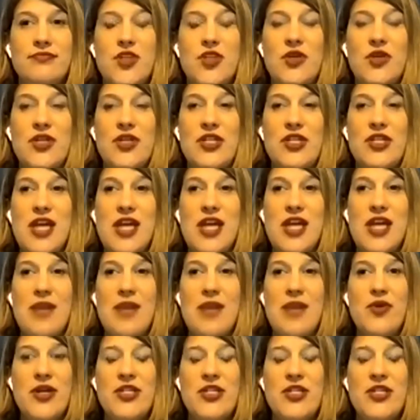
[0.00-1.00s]
You can type
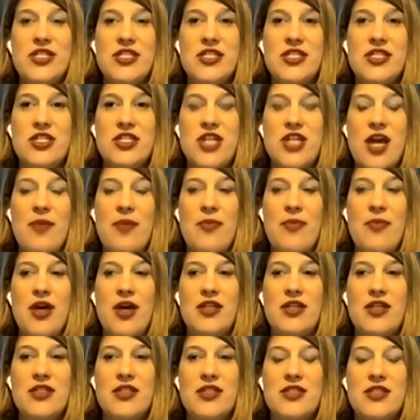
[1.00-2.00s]
your questions in the
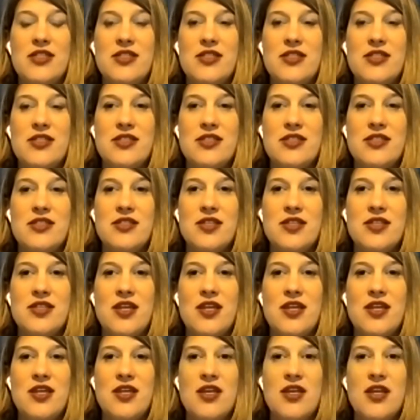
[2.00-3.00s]
chat box.
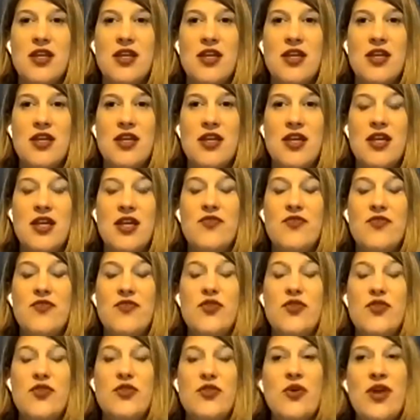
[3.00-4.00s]
And if
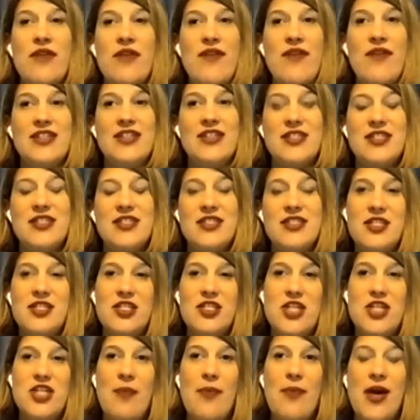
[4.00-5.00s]
you don't have access to the
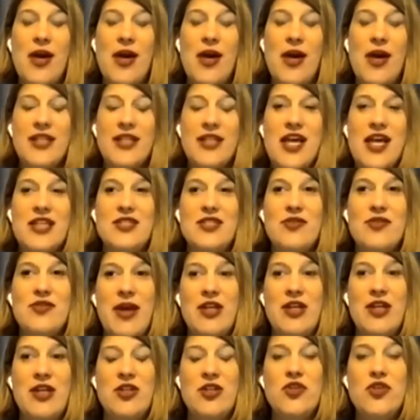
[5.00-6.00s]
chat box, as a
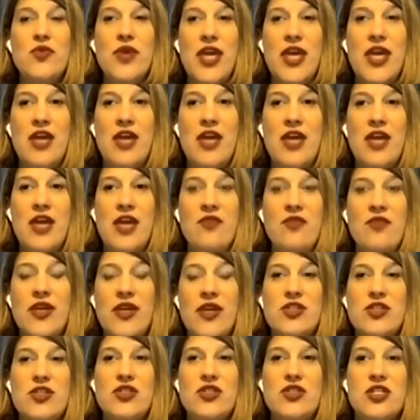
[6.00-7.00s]
reminder, you can raise
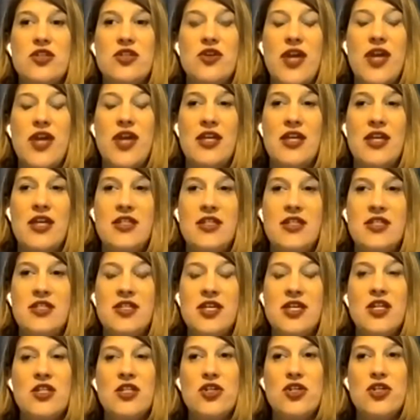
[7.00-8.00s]
your digital hand,
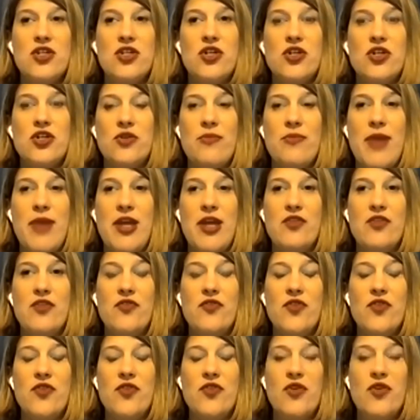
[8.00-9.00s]
turn your
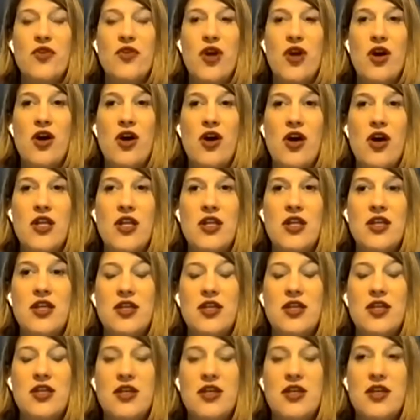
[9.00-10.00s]
microphone on,
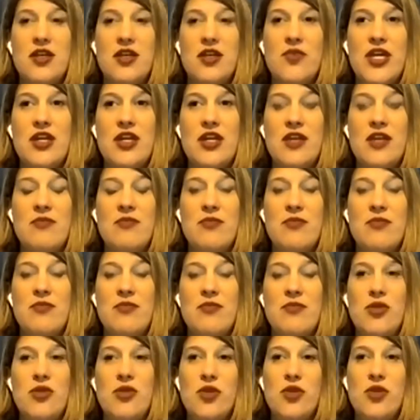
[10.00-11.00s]
and we can
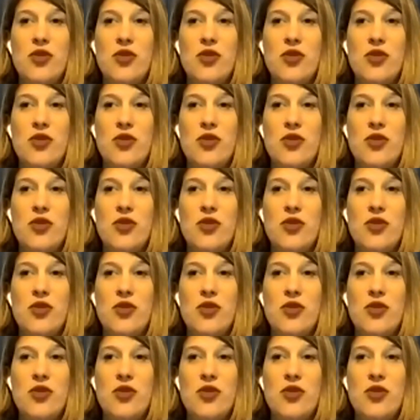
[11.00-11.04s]
unmute